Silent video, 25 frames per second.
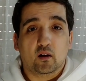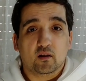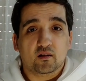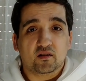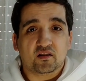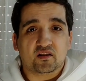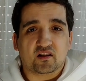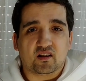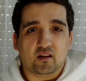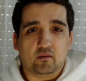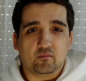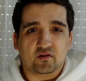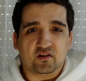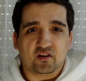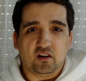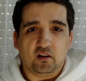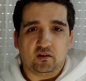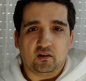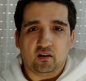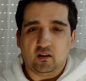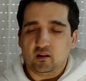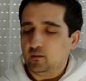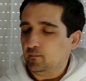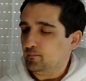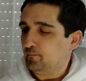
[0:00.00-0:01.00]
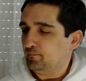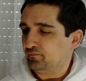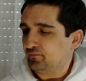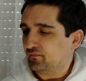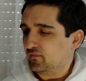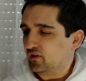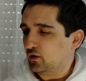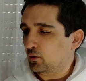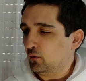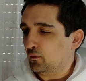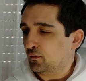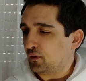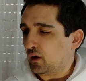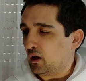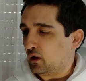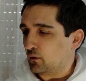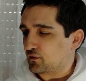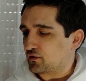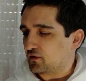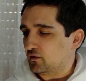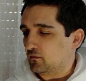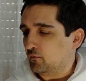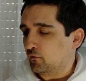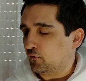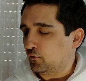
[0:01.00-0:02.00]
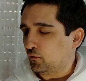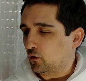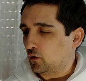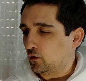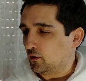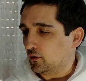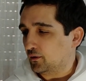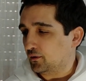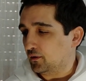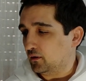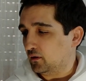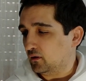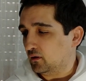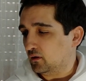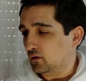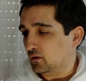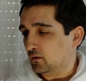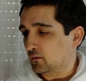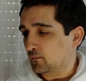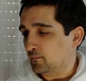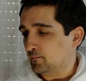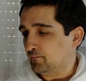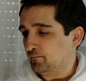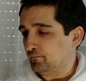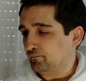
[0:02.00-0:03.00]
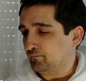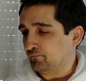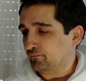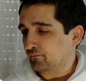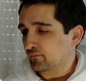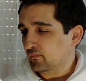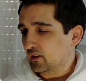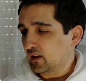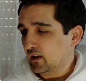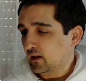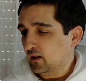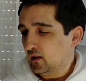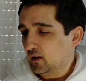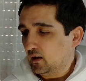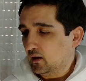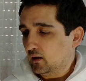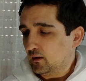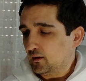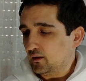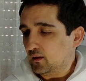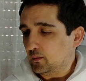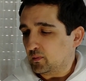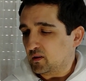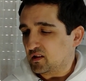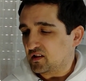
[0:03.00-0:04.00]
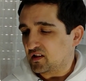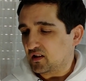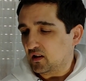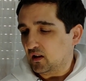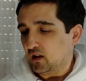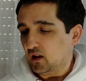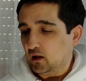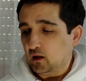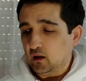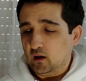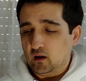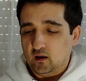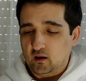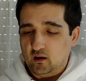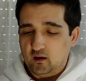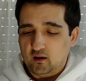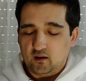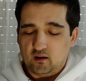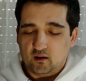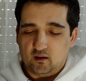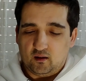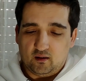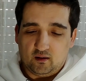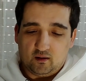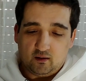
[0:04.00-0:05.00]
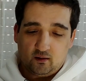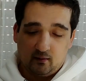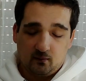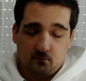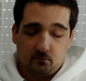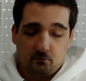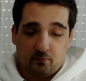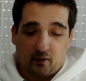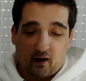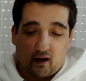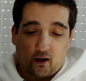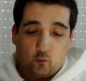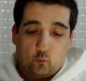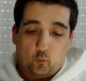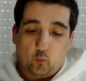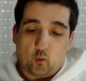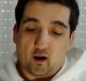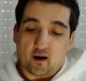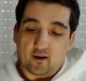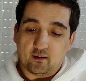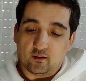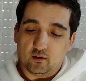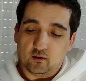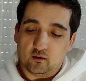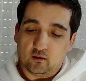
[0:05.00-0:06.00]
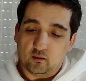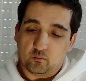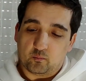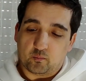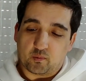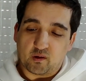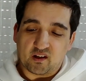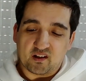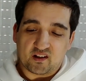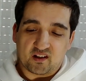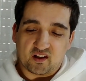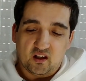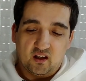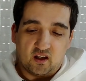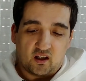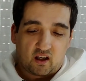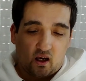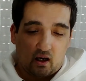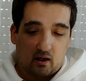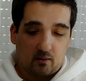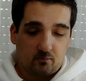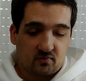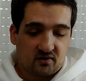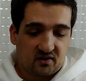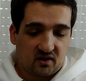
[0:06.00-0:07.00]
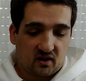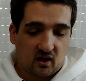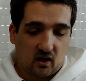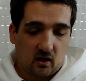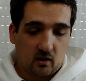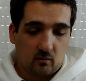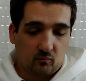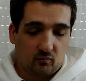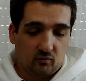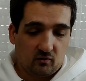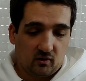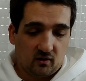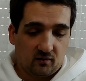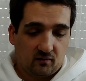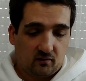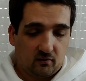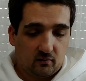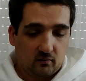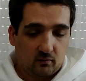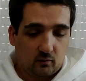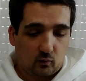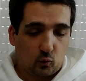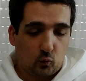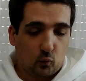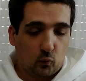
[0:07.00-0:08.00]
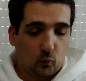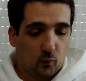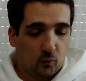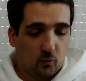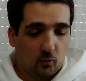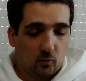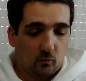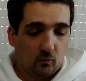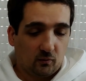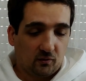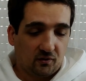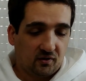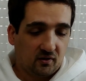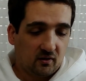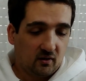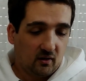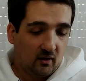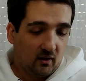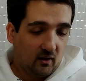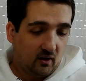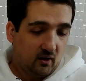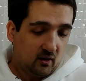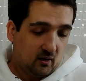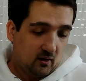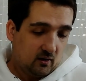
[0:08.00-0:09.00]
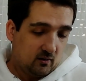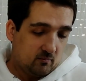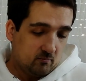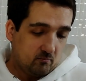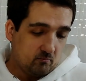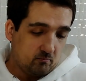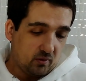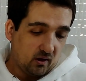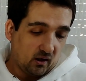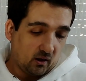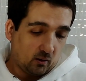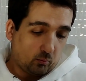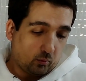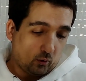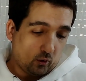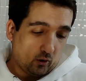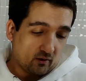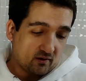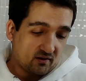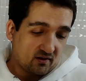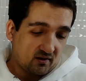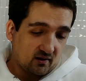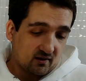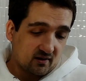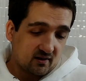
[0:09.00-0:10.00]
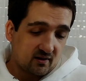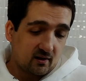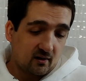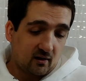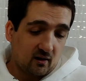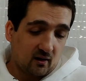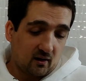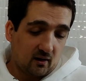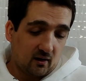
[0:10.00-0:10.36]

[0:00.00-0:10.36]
SimCity 2000 for the PC. Back when PC games came with good old big boxes.